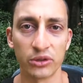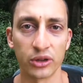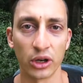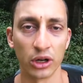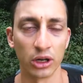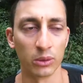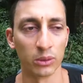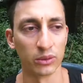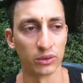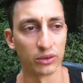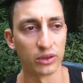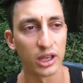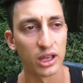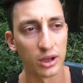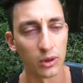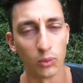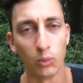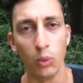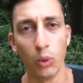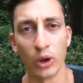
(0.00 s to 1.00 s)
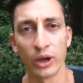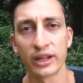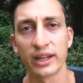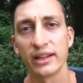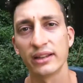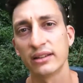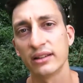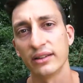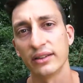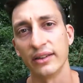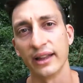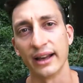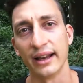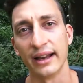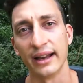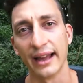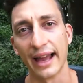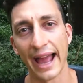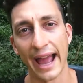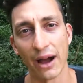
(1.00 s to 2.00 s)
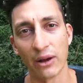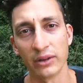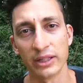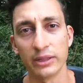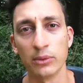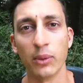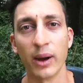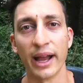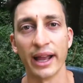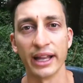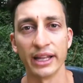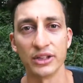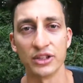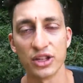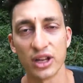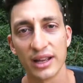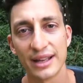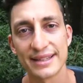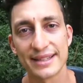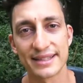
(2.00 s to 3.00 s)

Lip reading: So I was working that hourly wage,